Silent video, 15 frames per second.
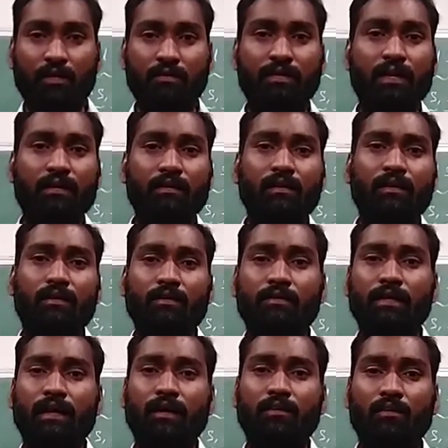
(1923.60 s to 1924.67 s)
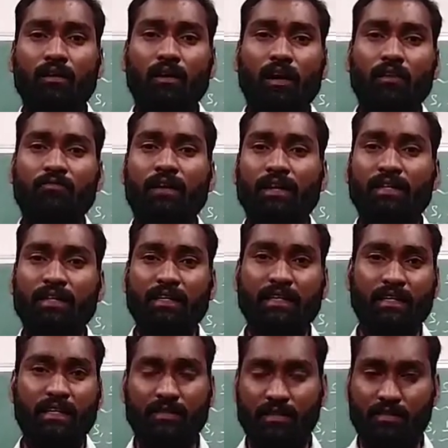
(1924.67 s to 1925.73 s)
then they are called olfactory
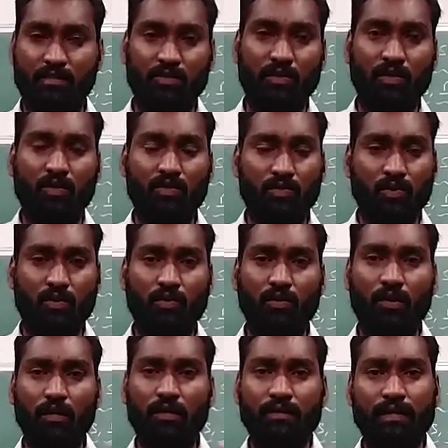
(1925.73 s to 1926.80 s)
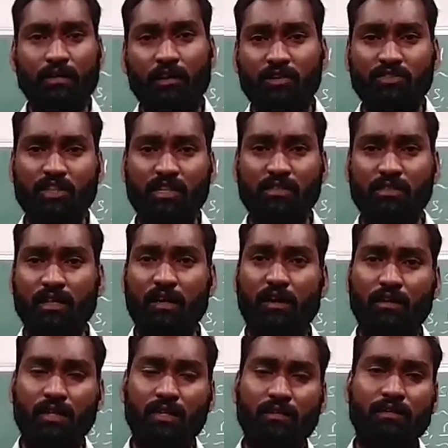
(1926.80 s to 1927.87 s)
indicators. So they not change the
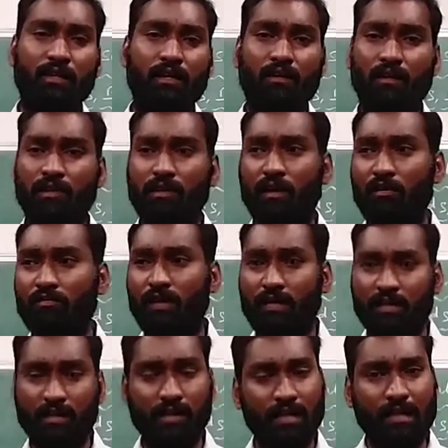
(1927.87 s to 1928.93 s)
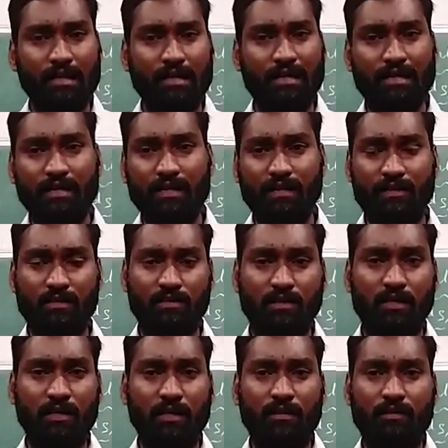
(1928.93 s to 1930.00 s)
order, they are not olfactory
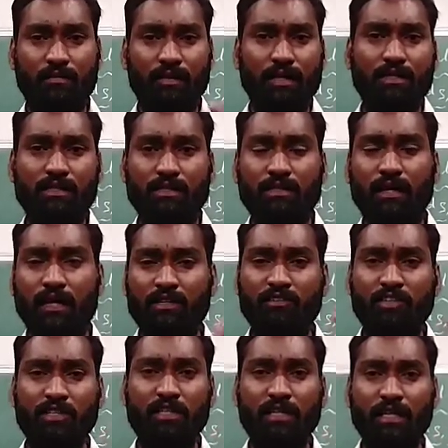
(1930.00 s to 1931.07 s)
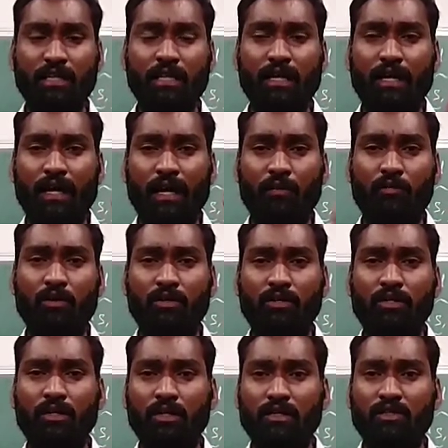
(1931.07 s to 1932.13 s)
indicators. Next activity 3
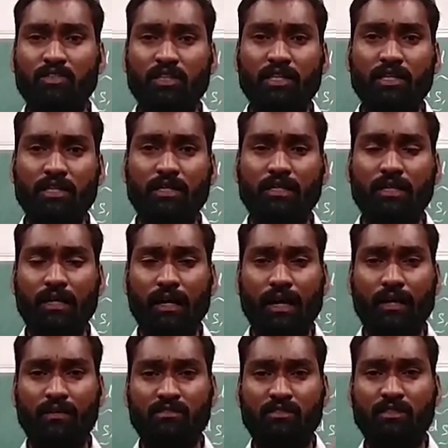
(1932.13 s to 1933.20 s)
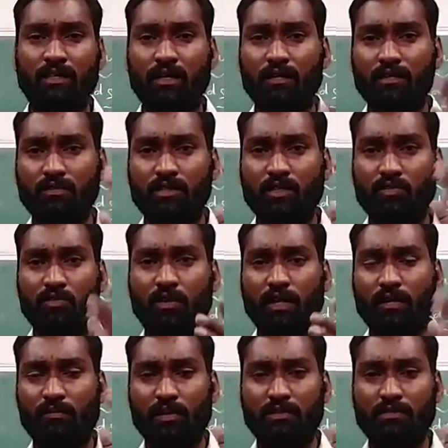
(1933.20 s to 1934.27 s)
about zinc and HCl, zinc
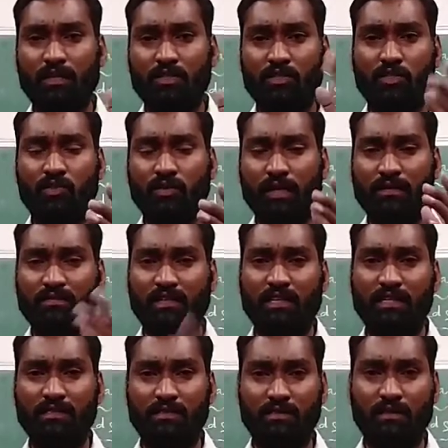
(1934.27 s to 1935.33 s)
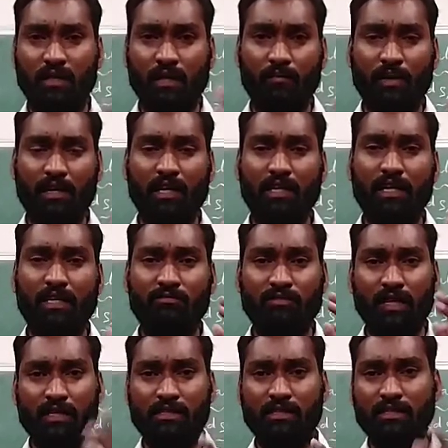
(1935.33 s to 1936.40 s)
chloride plus H2 gas release. Metal react
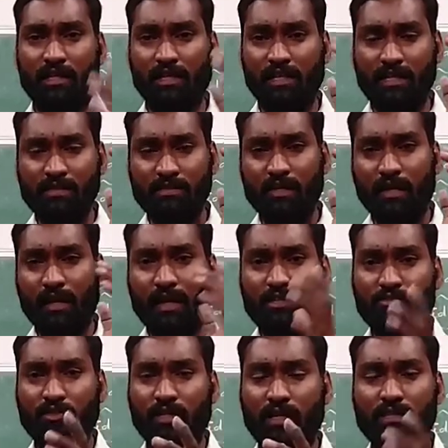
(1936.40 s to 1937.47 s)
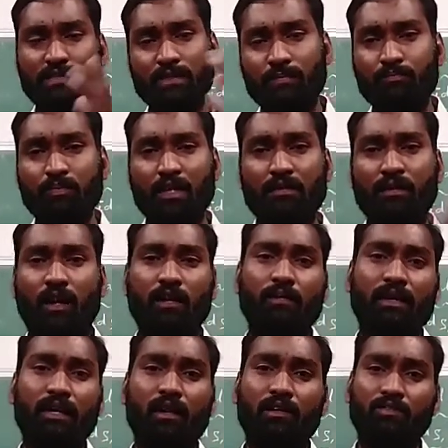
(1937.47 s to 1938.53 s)
with acid, they release H2 gas.
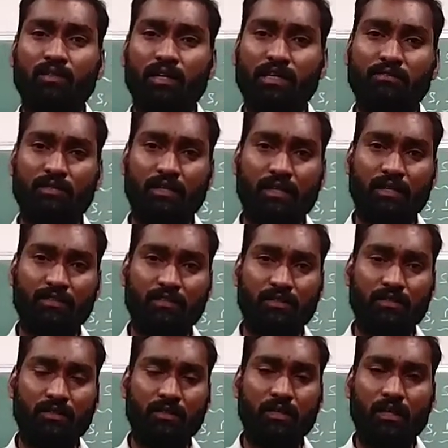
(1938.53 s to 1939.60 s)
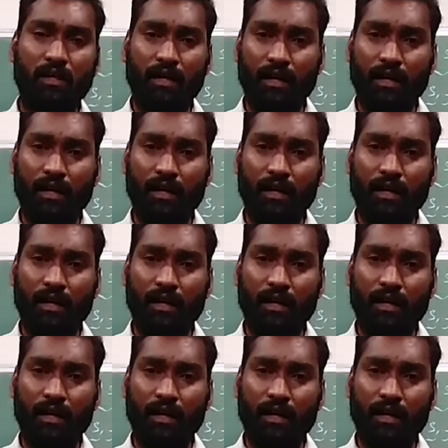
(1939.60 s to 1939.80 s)
Non-metal also release with H2.